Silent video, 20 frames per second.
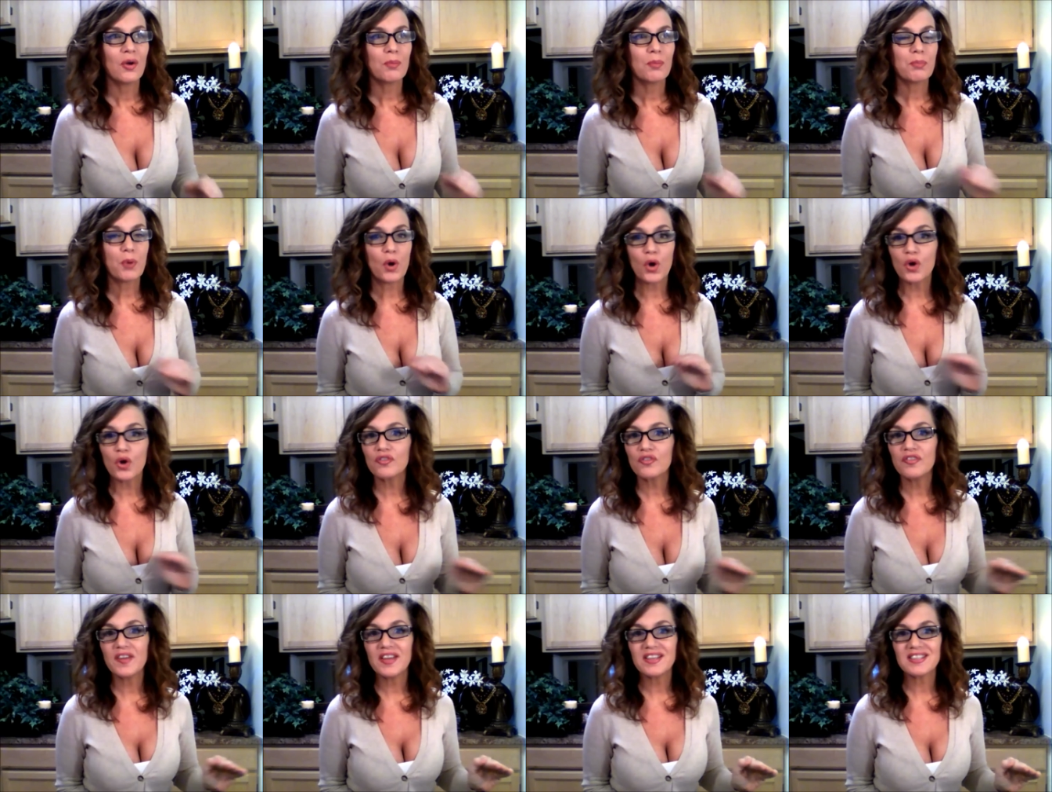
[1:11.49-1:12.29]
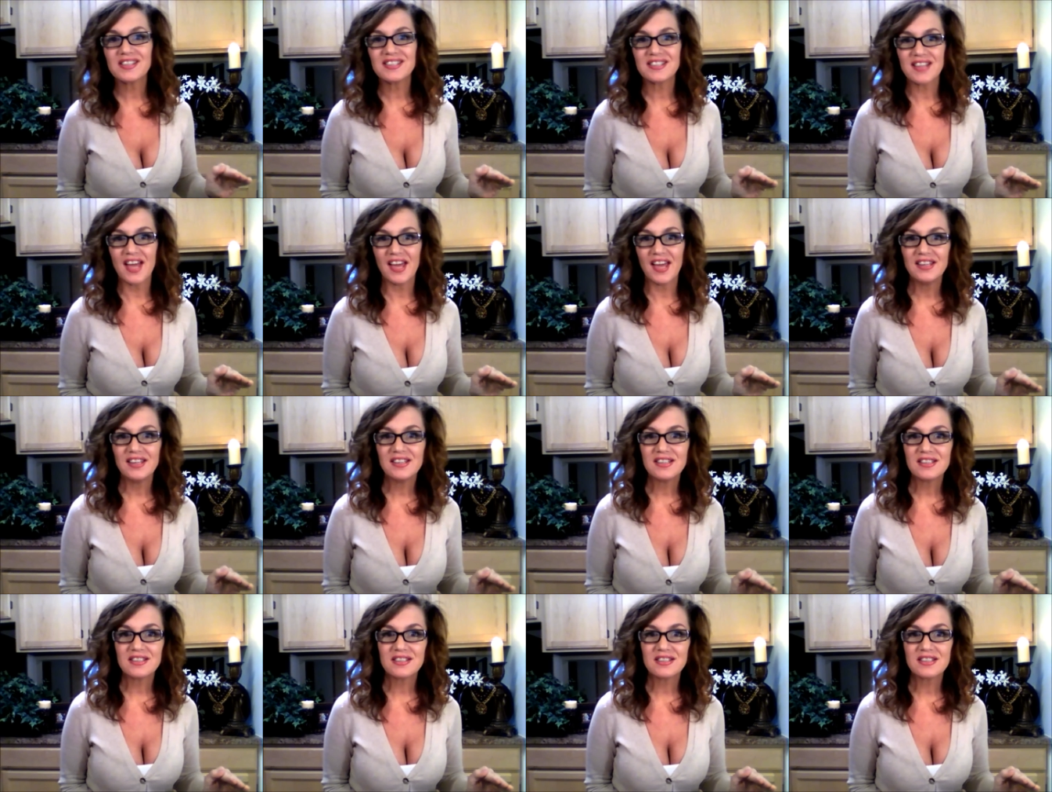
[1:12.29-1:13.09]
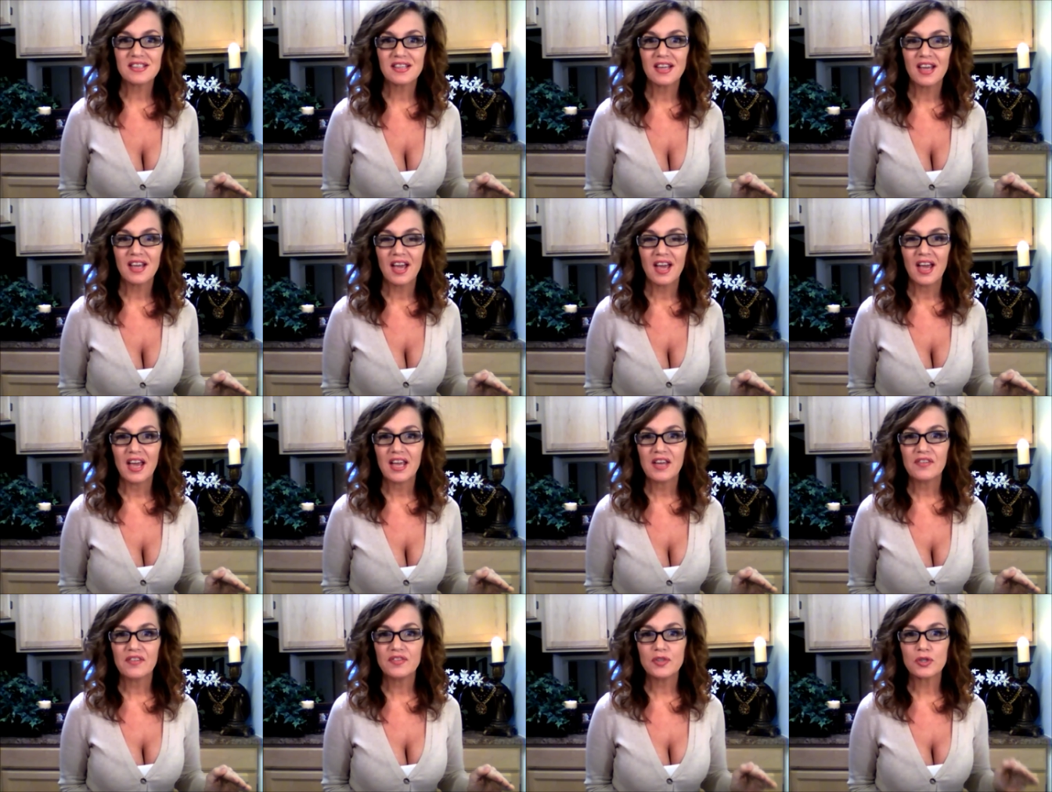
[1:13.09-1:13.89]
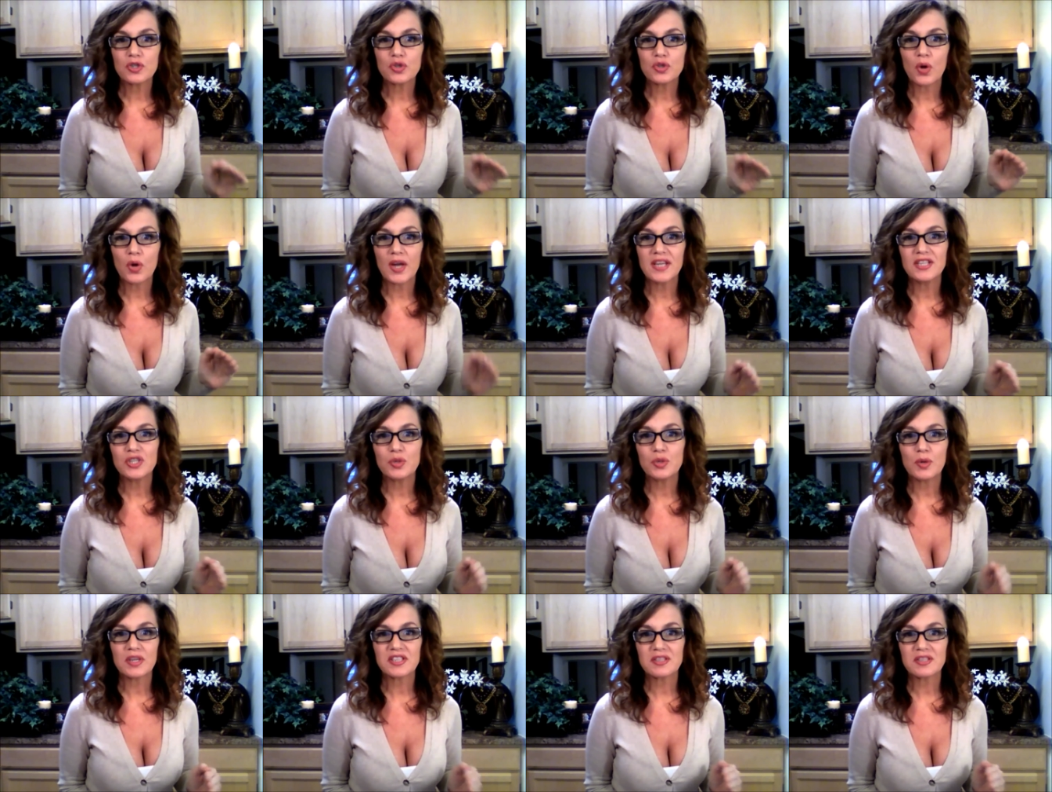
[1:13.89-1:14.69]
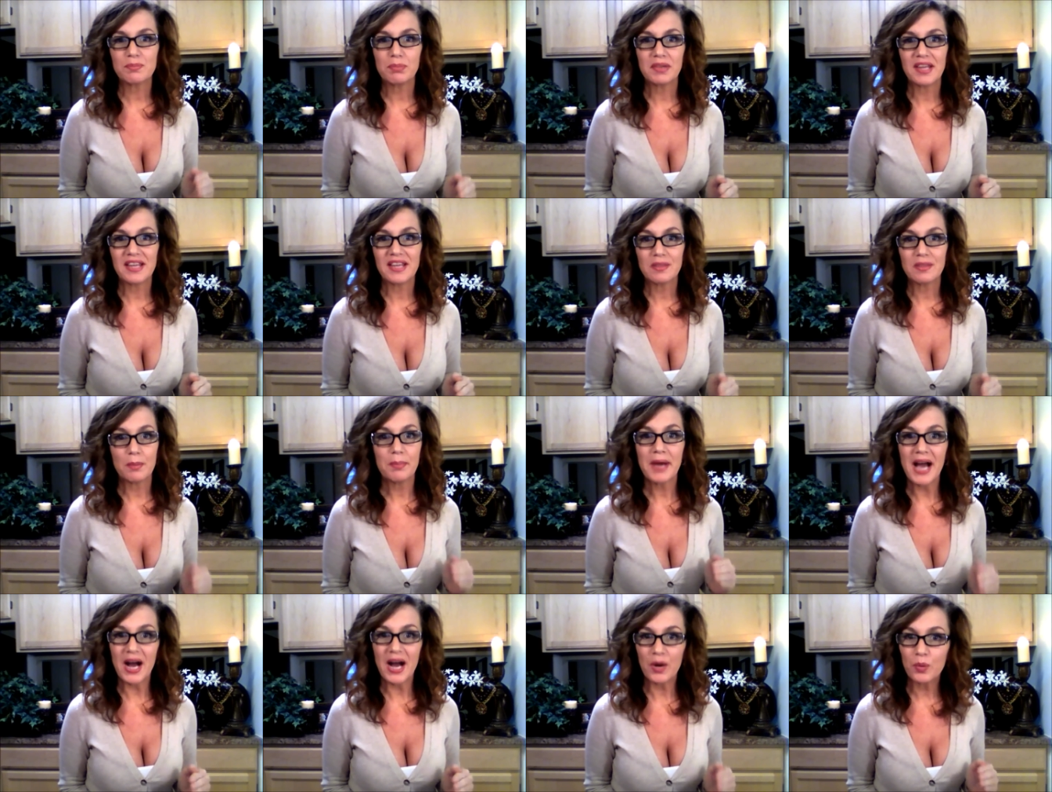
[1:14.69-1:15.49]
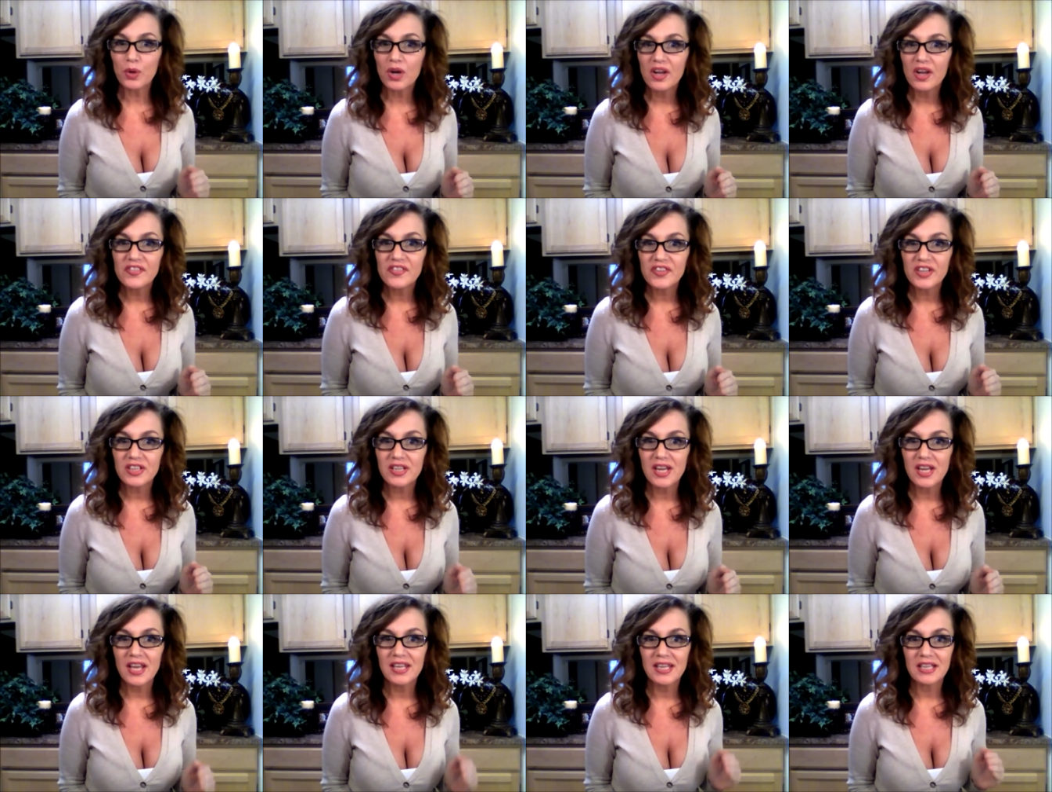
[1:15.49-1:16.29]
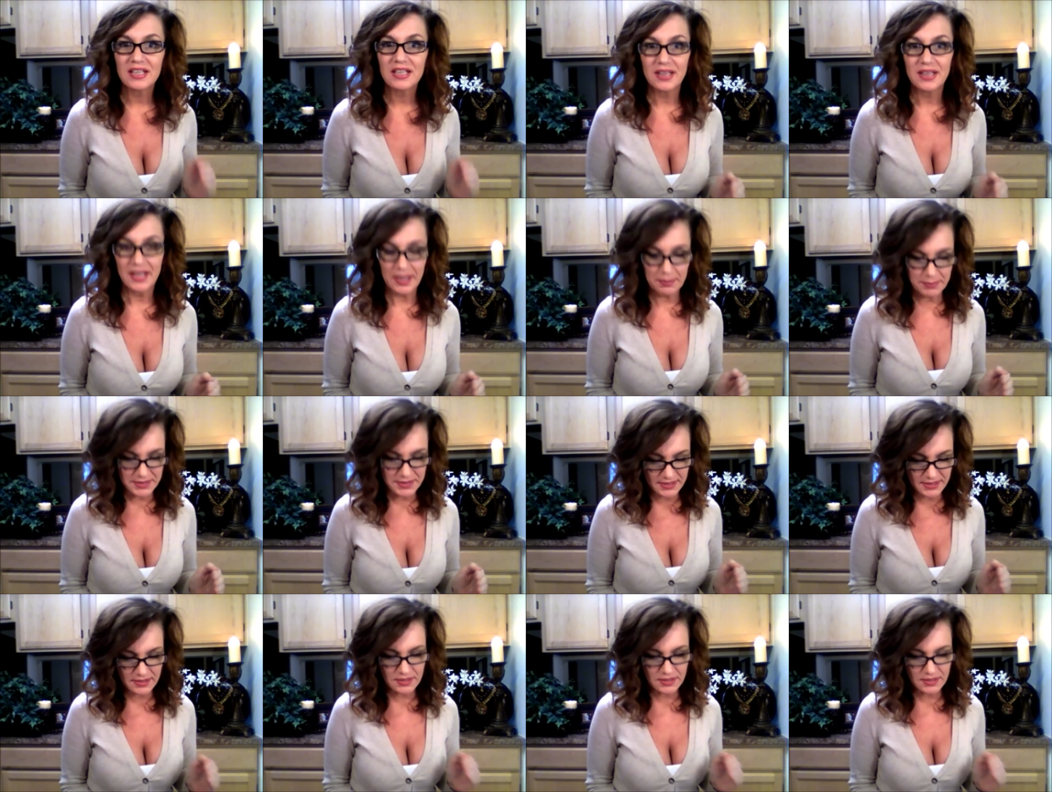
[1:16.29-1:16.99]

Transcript: perfect sense if you're trying to explain the power of an eclipse.